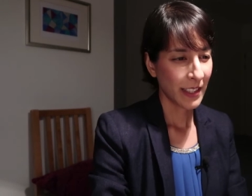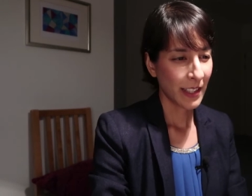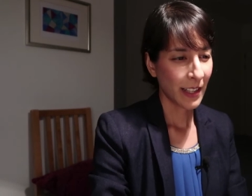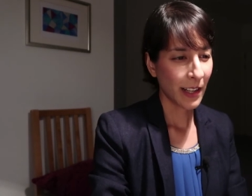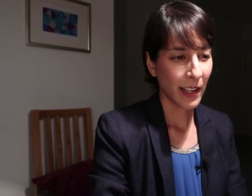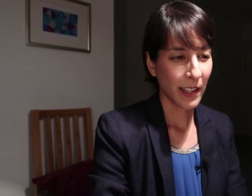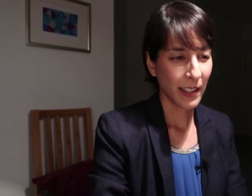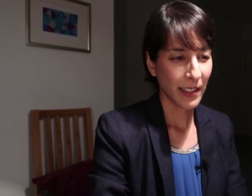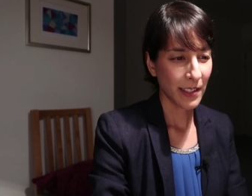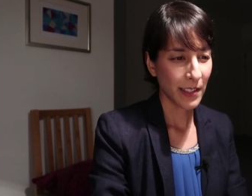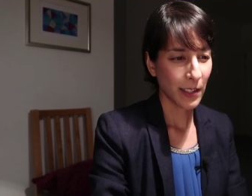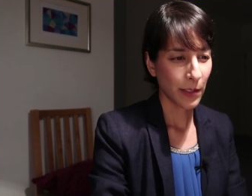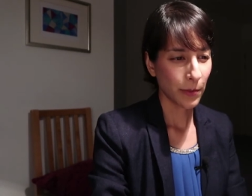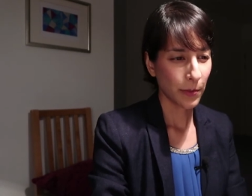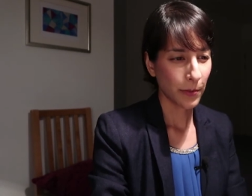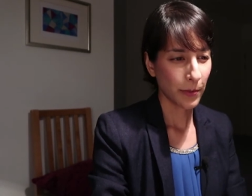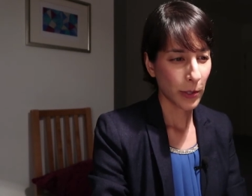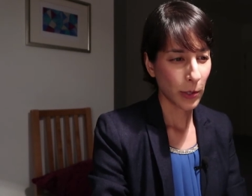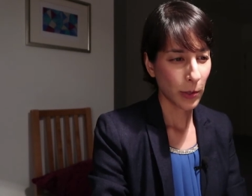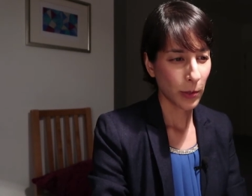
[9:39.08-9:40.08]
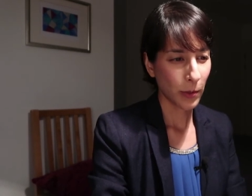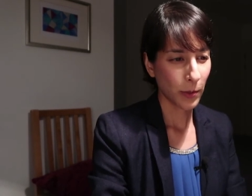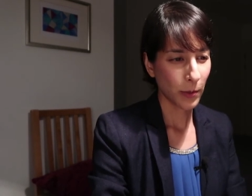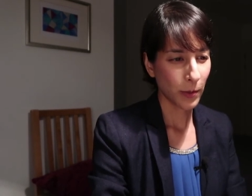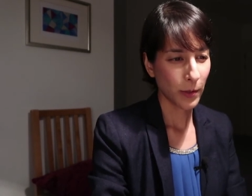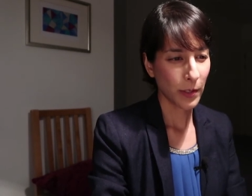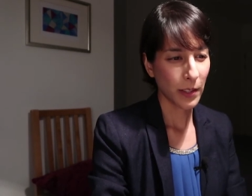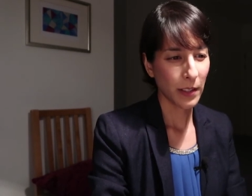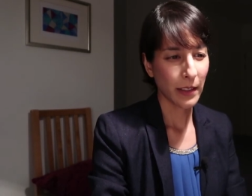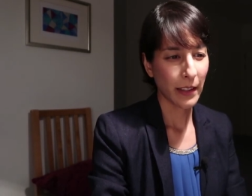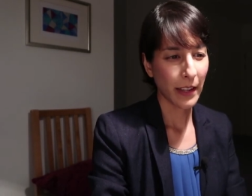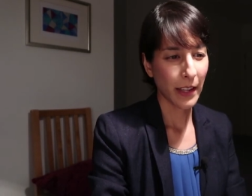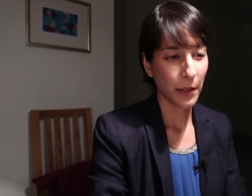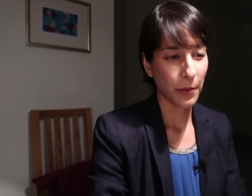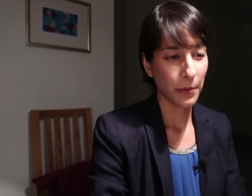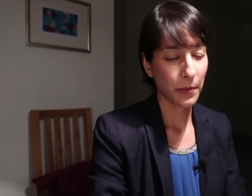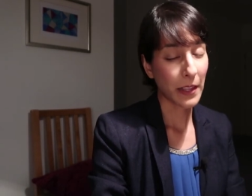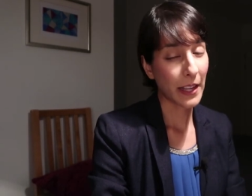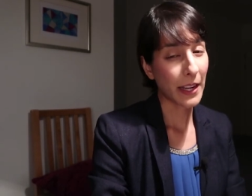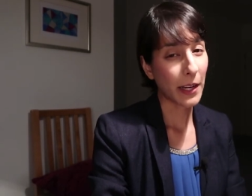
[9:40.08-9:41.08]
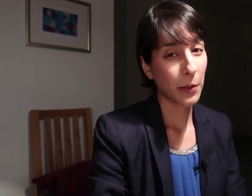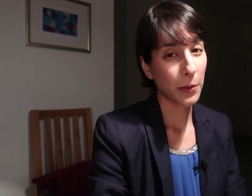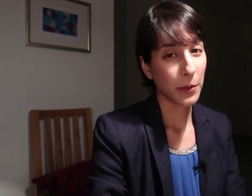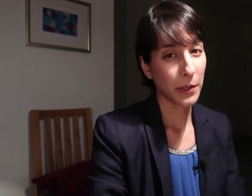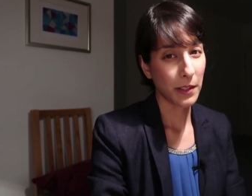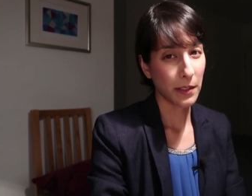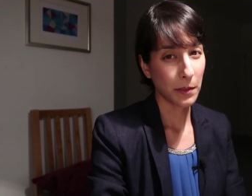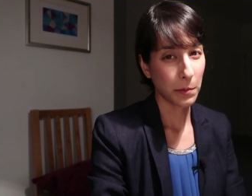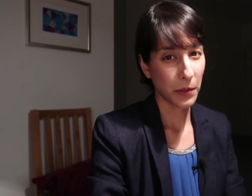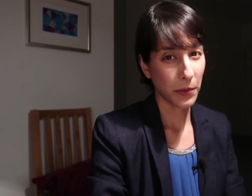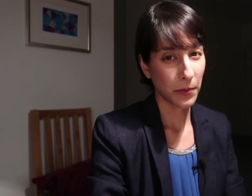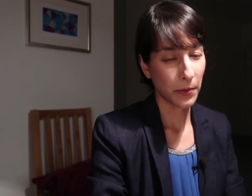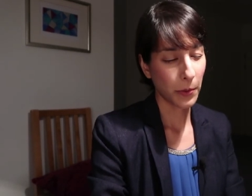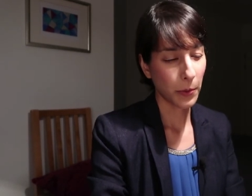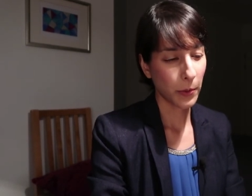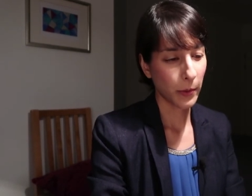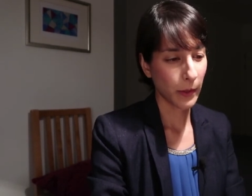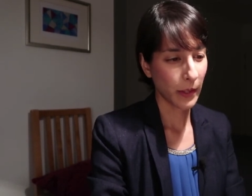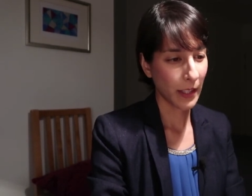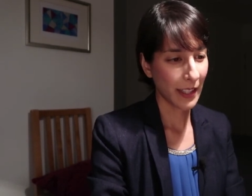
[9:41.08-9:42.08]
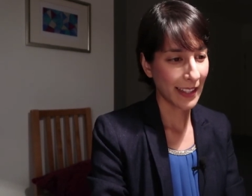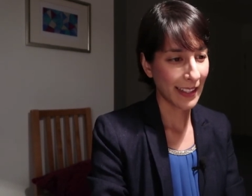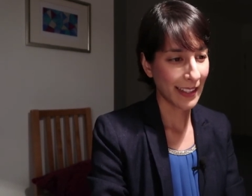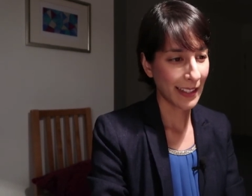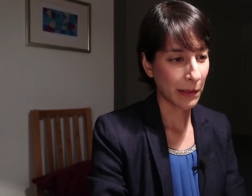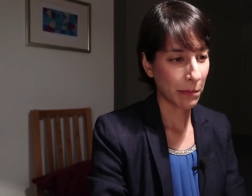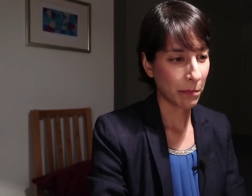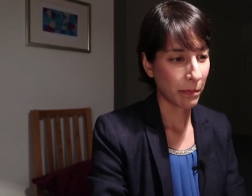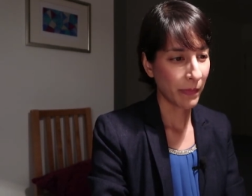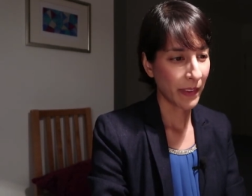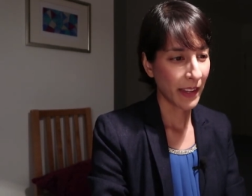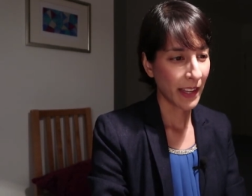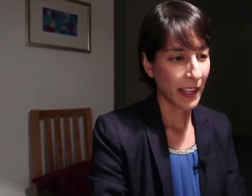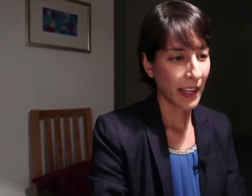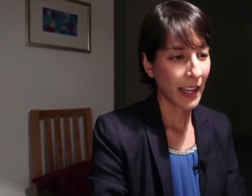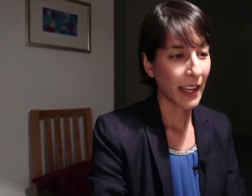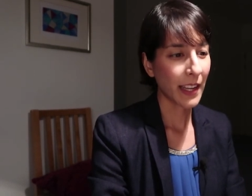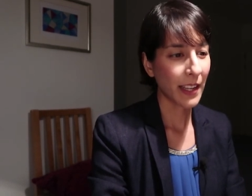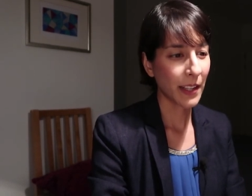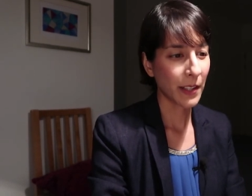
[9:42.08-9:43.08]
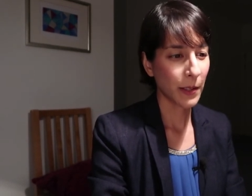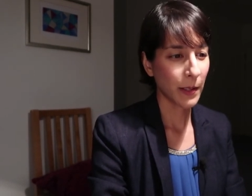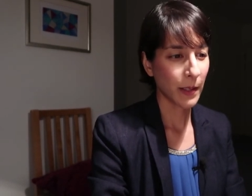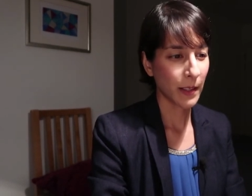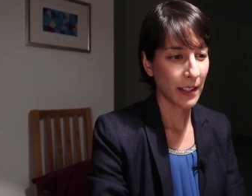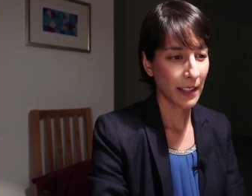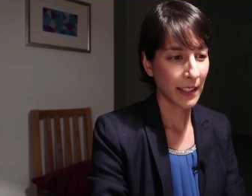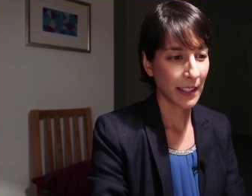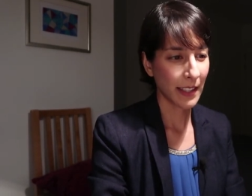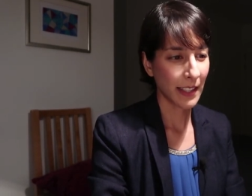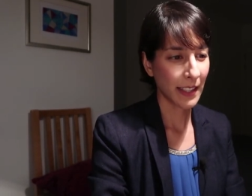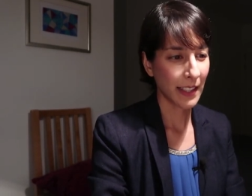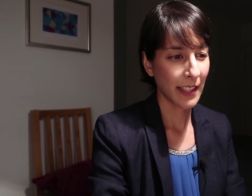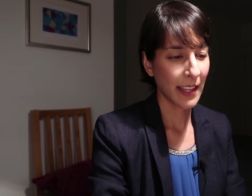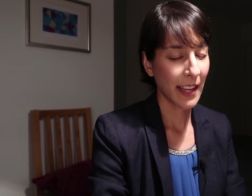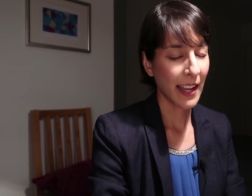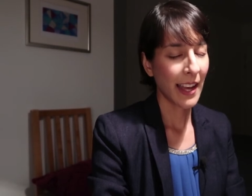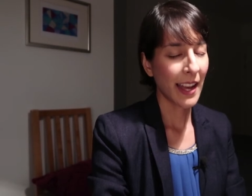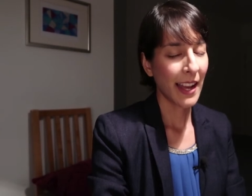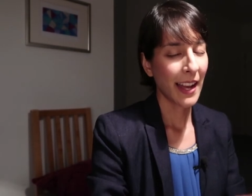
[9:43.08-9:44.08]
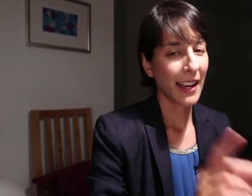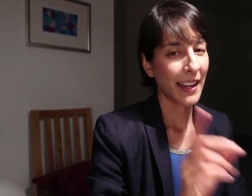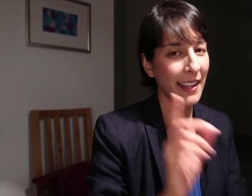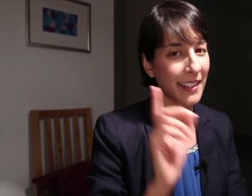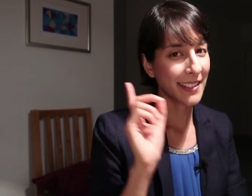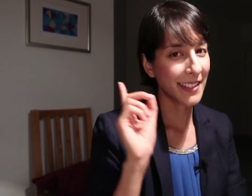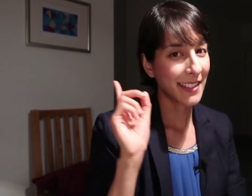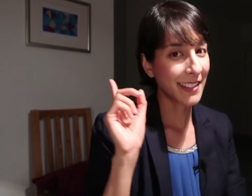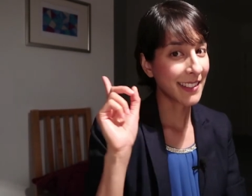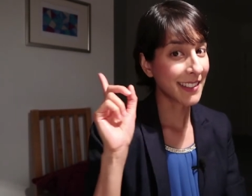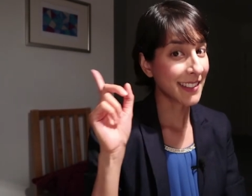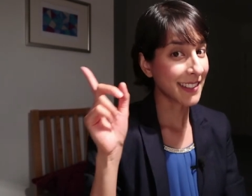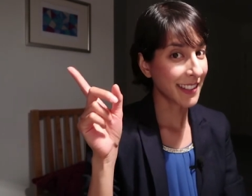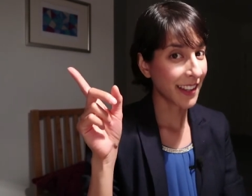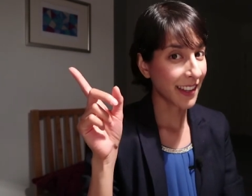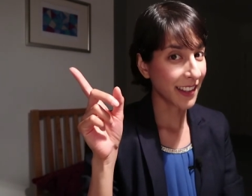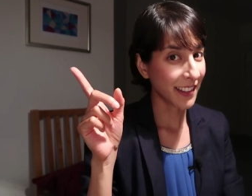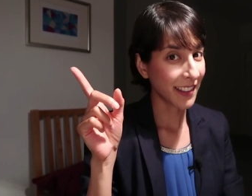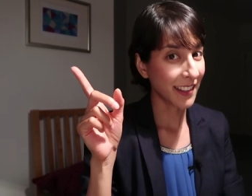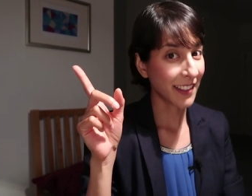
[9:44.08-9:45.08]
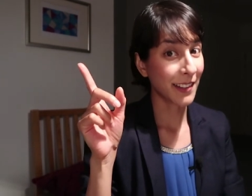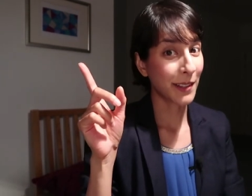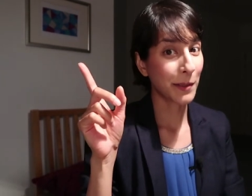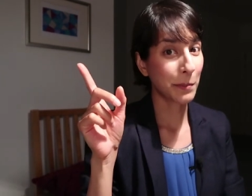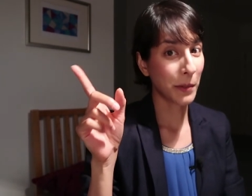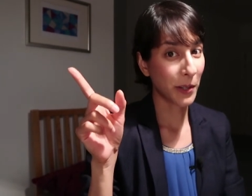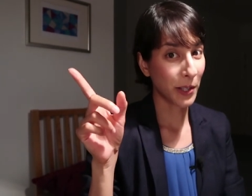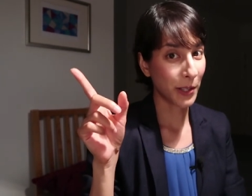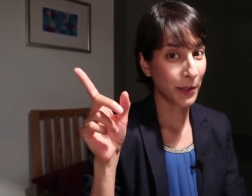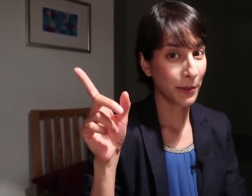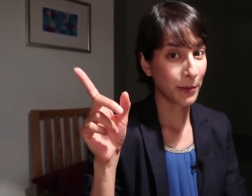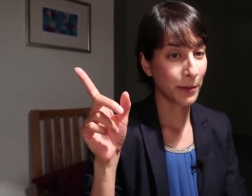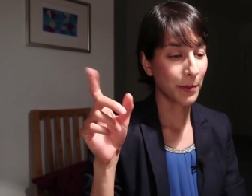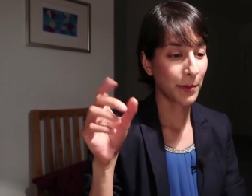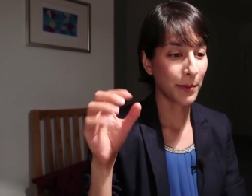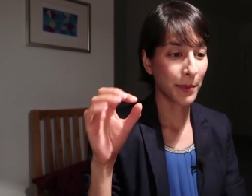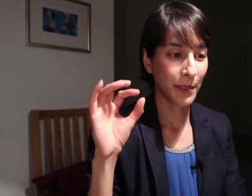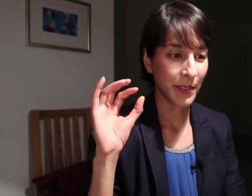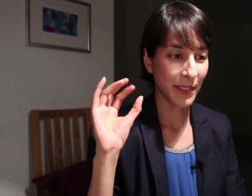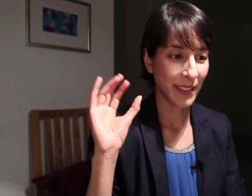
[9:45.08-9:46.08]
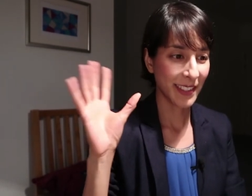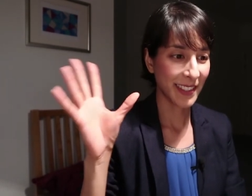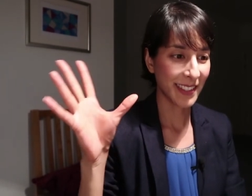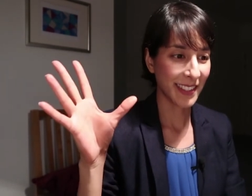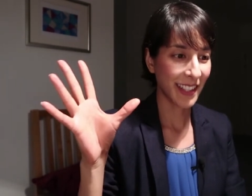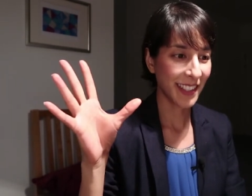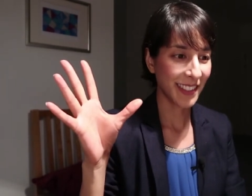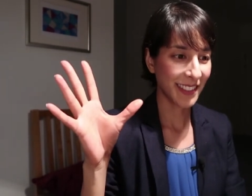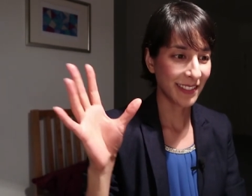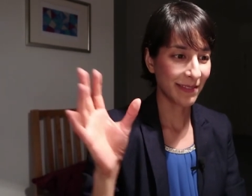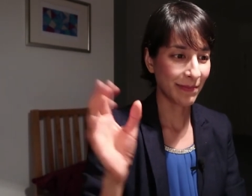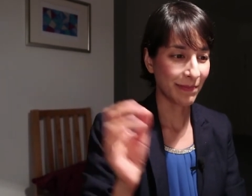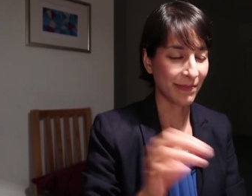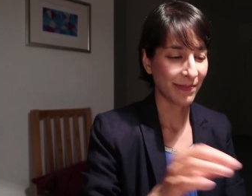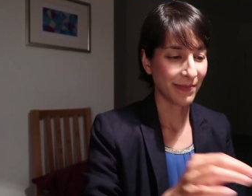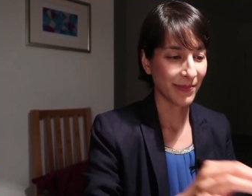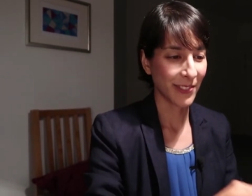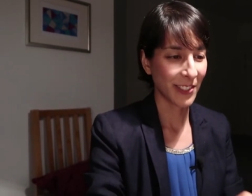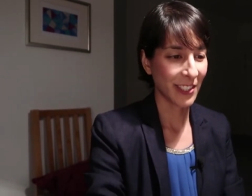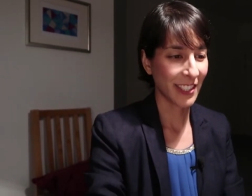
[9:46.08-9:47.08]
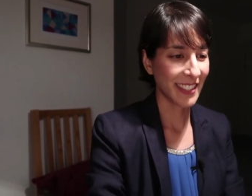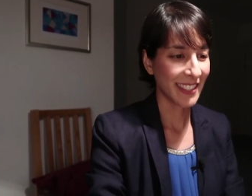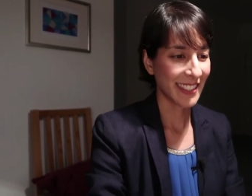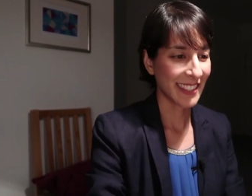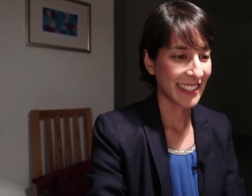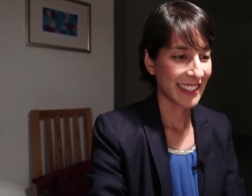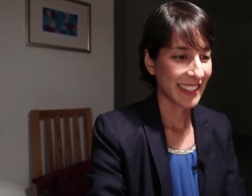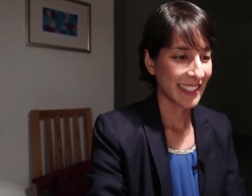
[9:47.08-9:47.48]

Hearts unfold like flowers before thee. Hail thee as the sun above. The sun, right?